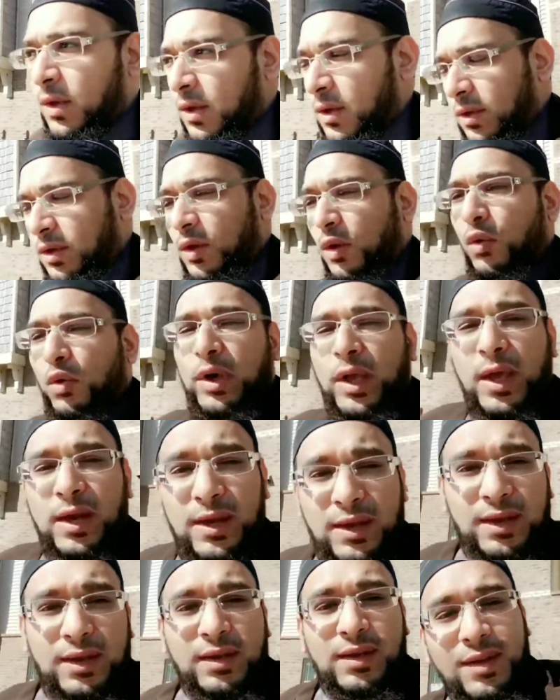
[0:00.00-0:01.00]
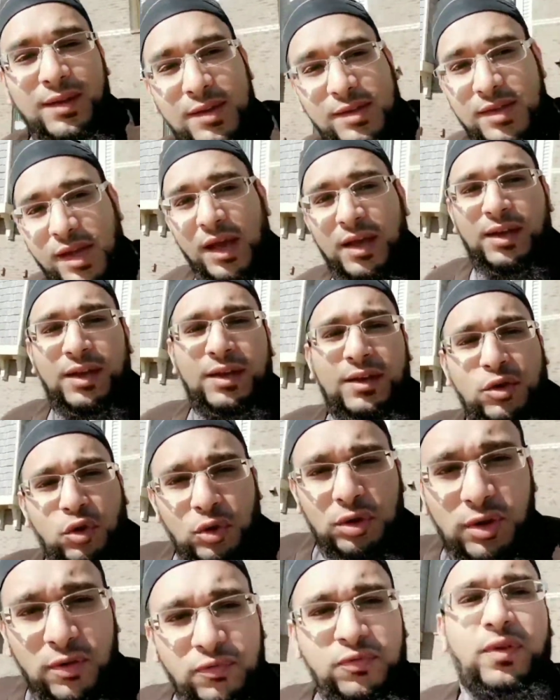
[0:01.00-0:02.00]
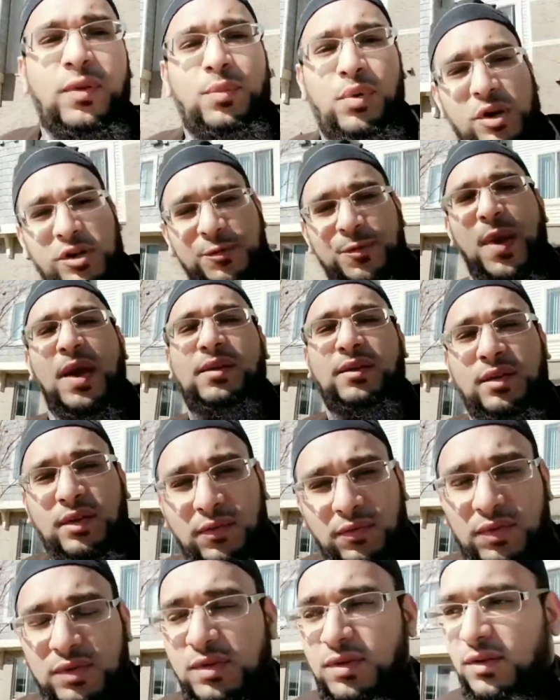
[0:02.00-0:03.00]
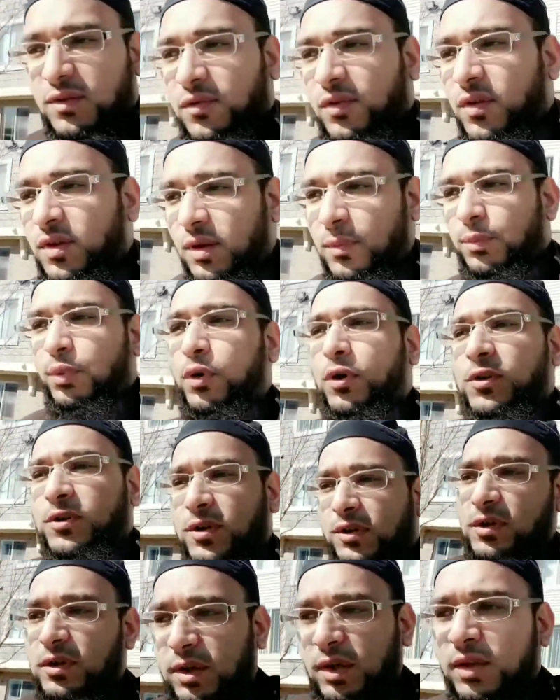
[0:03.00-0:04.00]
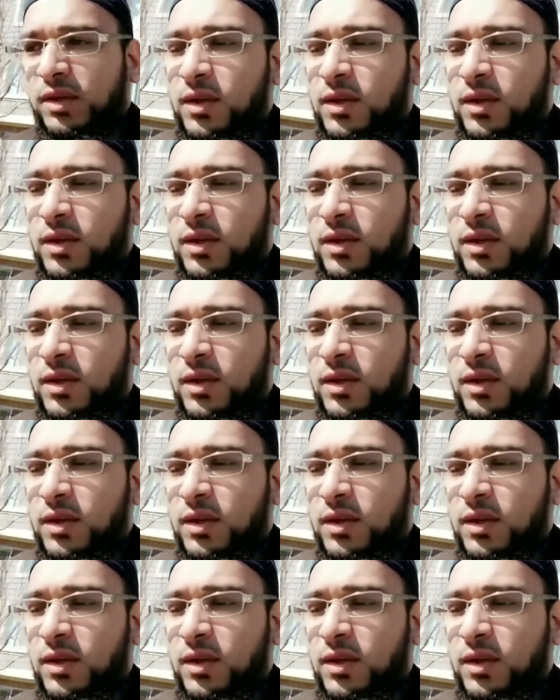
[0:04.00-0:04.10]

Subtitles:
You know, getting an insight into different perspectives is very important